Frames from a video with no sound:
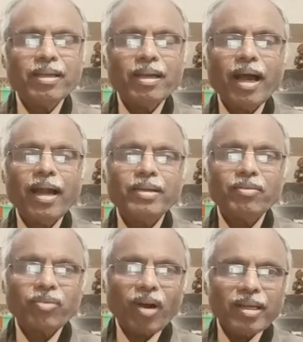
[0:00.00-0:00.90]
and
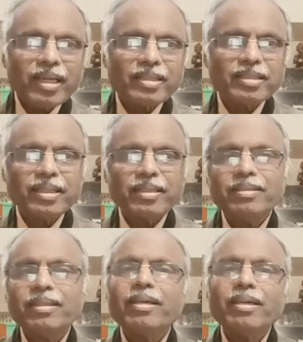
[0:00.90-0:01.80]
foreign exchange
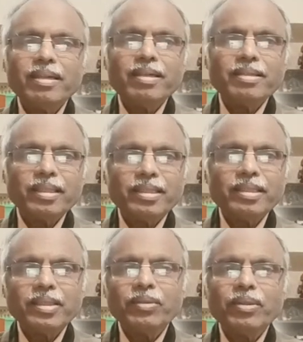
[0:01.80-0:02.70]
is
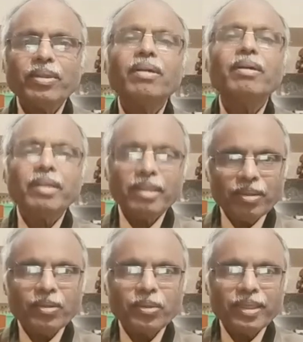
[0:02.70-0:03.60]
received
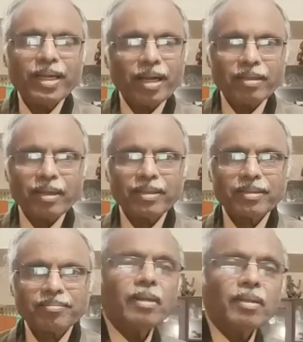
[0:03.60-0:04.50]
into the country.
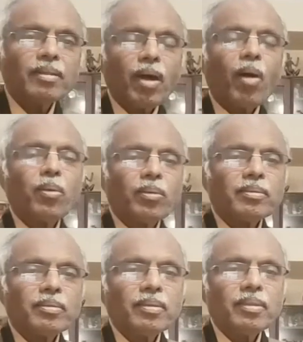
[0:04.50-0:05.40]

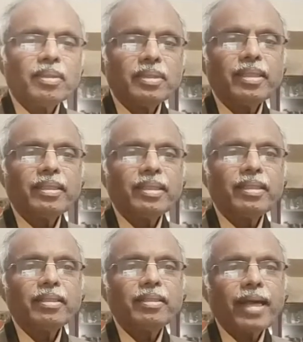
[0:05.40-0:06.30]
See the
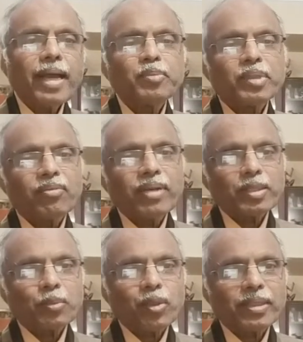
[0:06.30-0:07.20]
types of
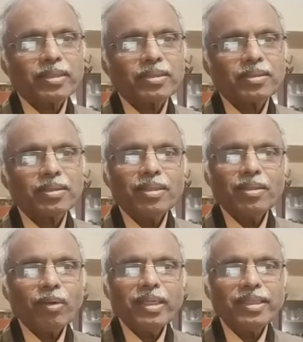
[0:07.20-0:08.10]
exporters.
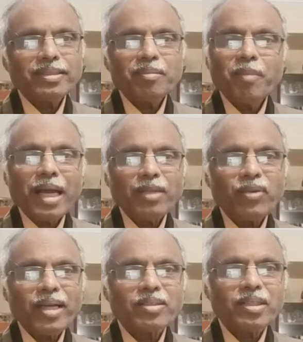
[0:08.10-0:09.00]
One is
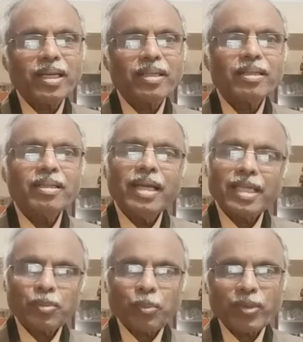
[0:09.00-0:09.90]
manufacturer
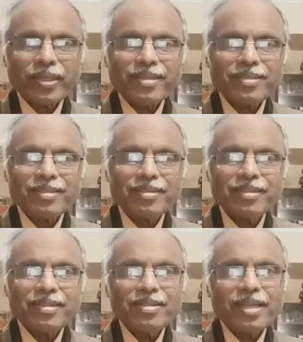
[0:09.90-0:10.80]
exporters.
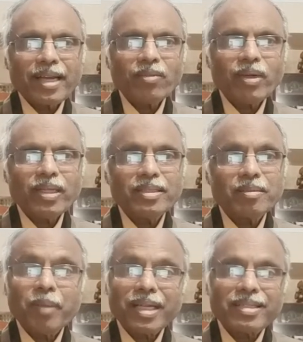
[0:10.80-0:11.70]
Second one is
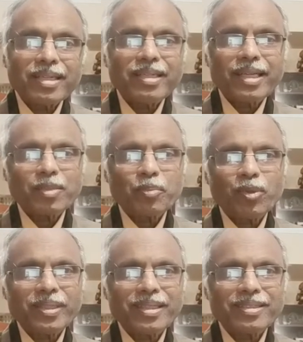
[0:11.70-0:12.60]
merchant
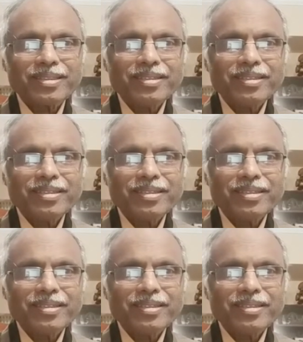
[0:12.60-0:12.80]
exporters.